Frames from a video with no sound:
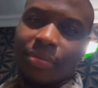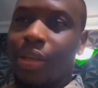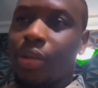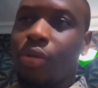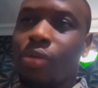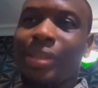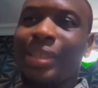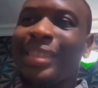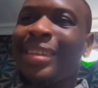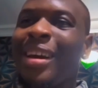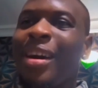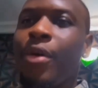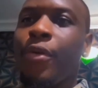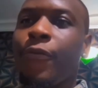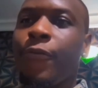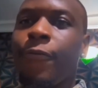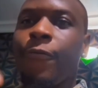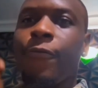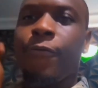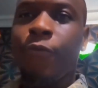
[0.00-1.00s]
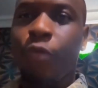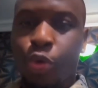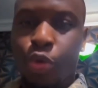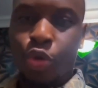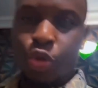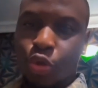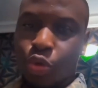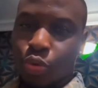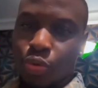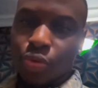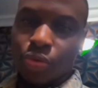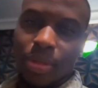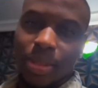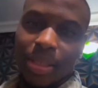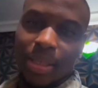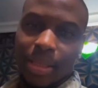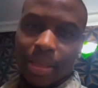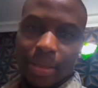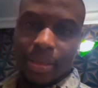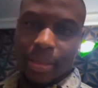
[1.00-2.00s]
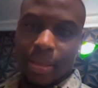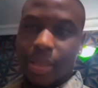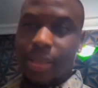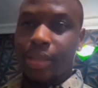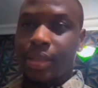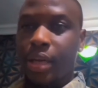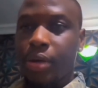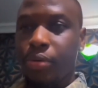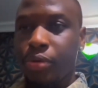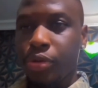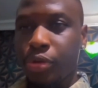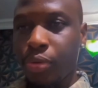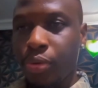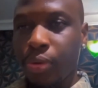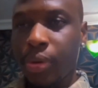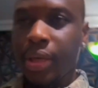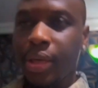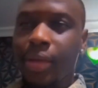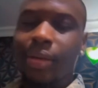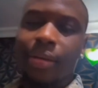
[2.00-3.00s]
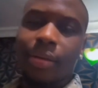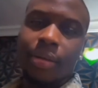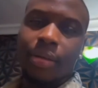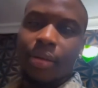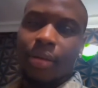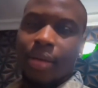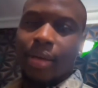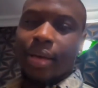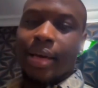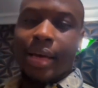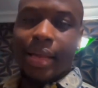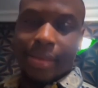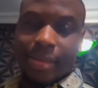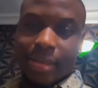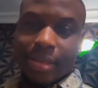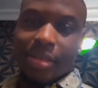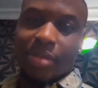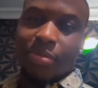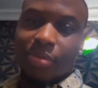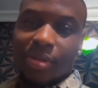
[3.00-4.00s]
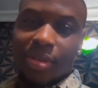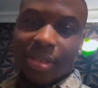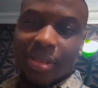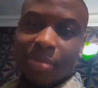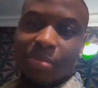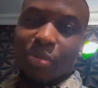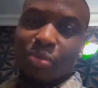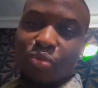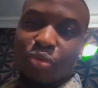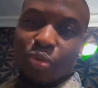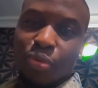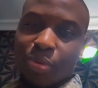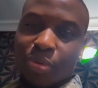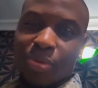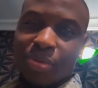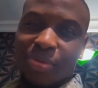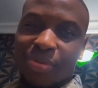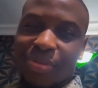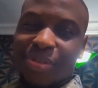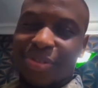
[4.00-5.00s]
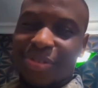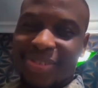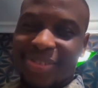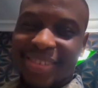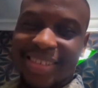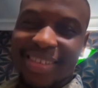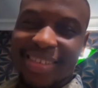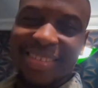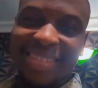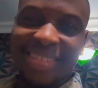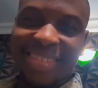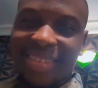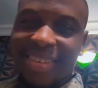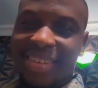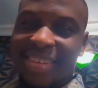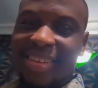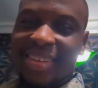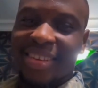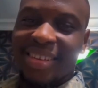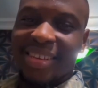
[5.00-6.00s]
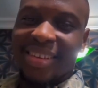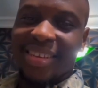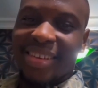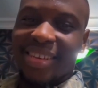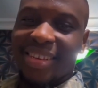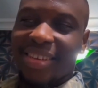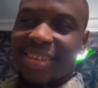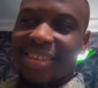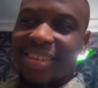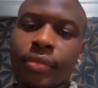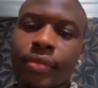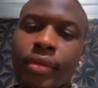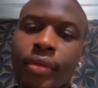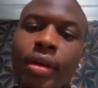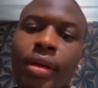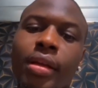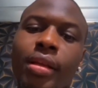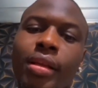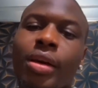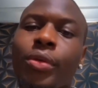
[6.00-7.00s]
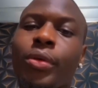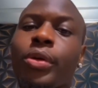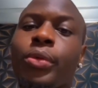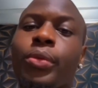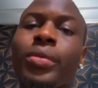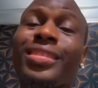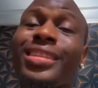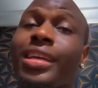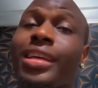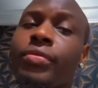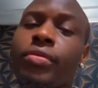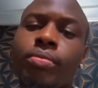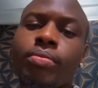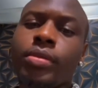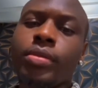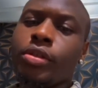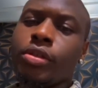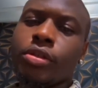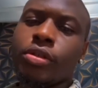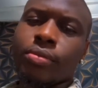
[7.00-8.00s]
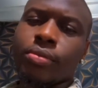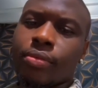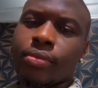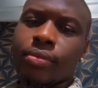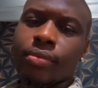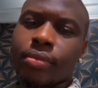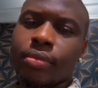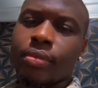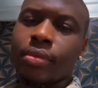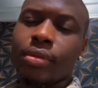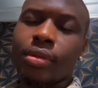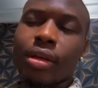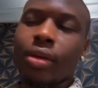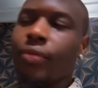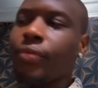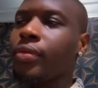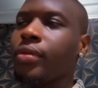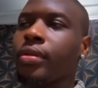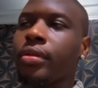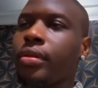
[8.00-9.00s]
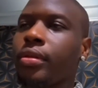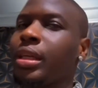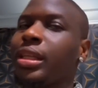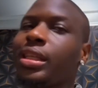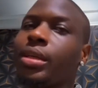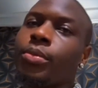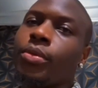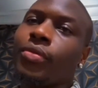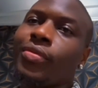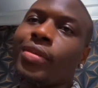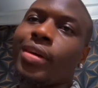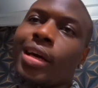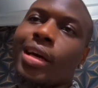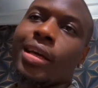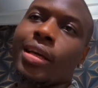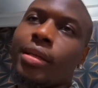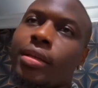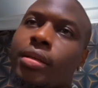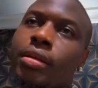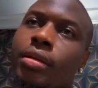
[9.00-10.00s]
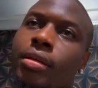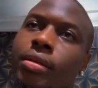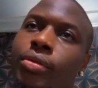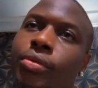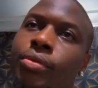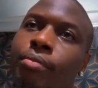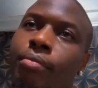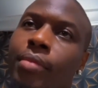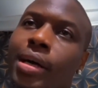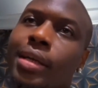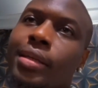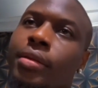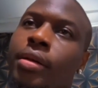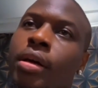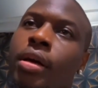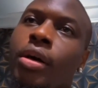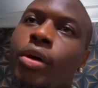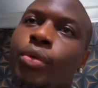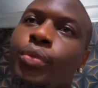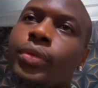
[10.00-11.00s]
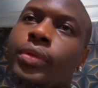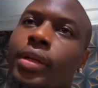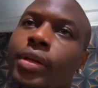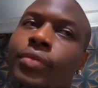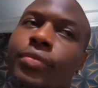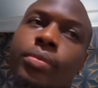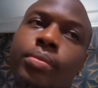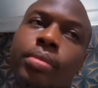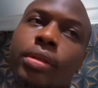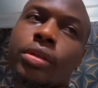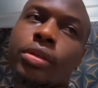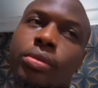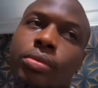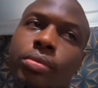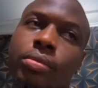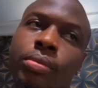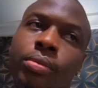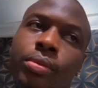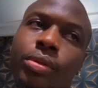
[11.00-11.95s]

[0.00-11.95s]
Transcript: It doesn't force you to sit down there. It tells you, okay, and these are my rules. Just sit down. Now it will never beat you. Never. That type of guy or man will never beat you.